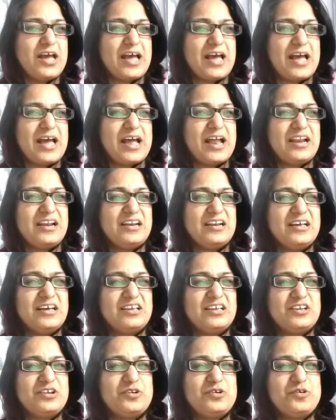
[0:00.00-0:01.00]
and
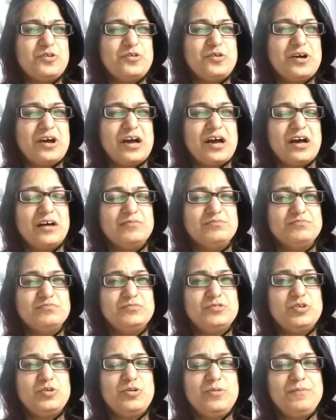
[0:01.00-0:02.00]

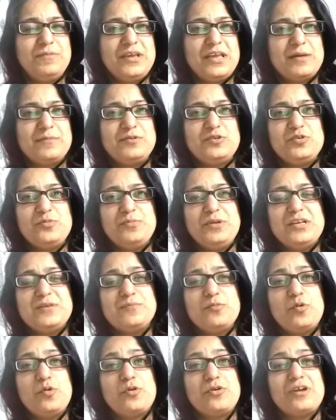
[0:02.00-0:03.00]
you'll be able to meet
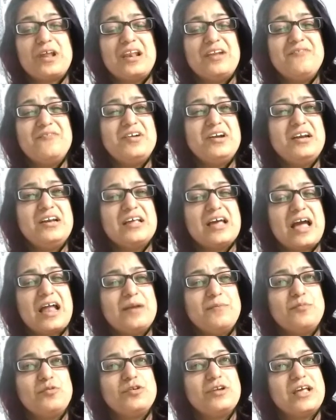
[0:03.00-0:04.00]
more relevant
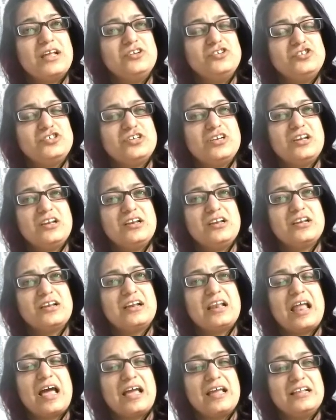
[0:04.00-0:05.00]
and potential
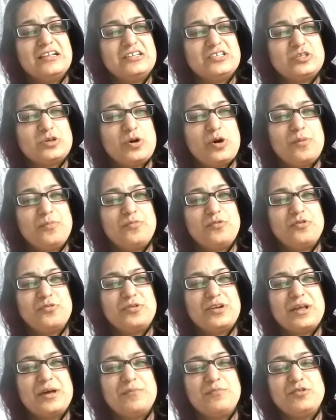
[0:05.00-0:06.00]
clients or
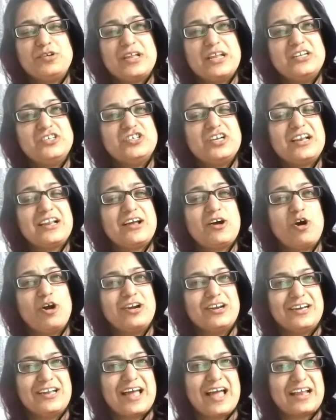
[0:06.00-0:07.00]
potential
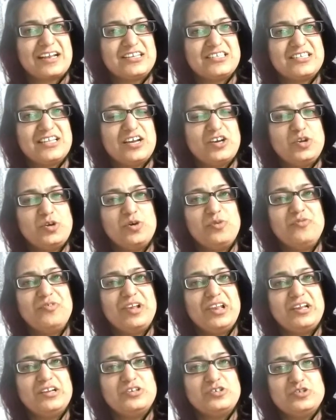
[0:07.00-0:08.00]
contacts that you're
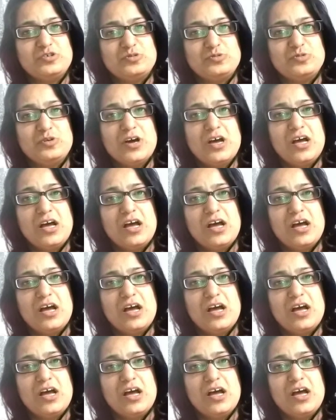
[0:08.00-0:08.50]
willing to